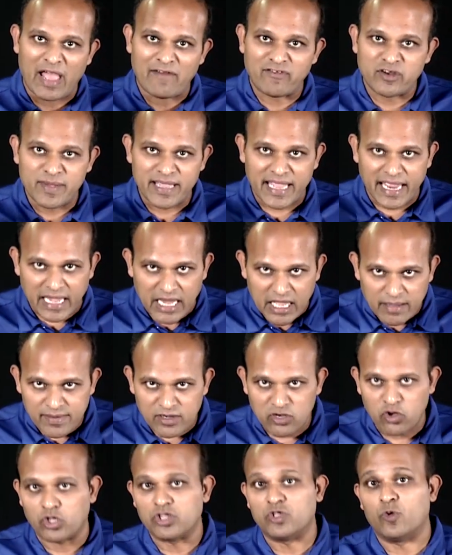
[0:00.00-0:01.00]
have to be
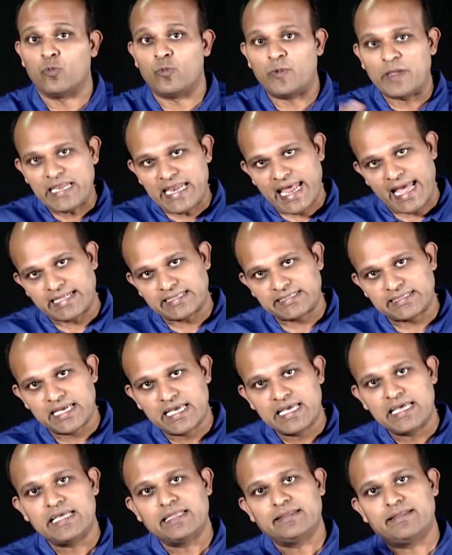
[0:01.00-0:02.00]
enabled on the VLANs
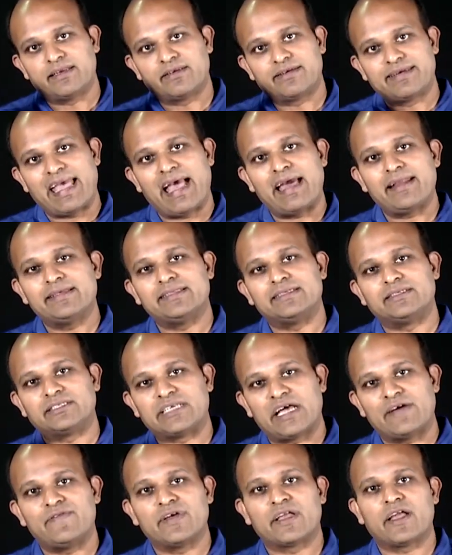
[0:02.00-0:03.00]
that carry the
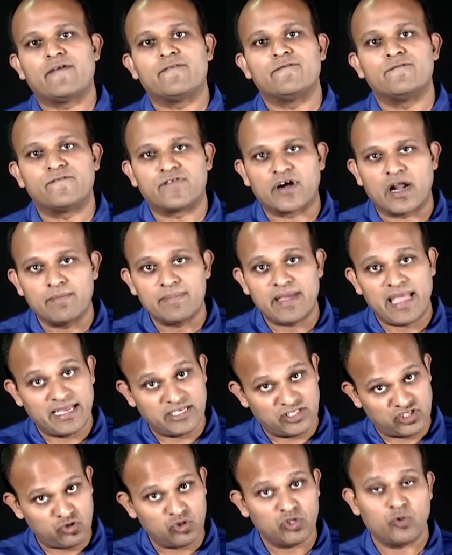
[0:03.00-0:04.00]
traffic from
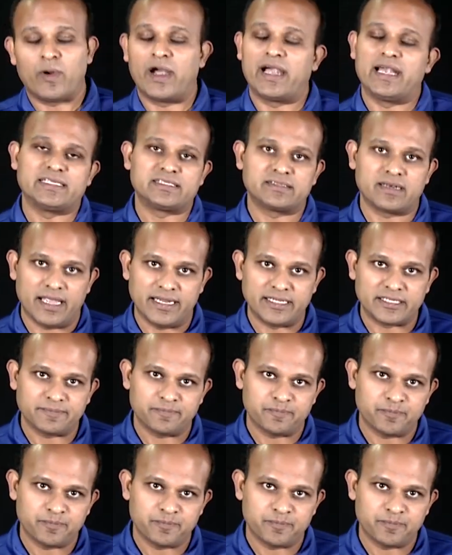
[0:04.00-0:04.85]
and to the wireless client.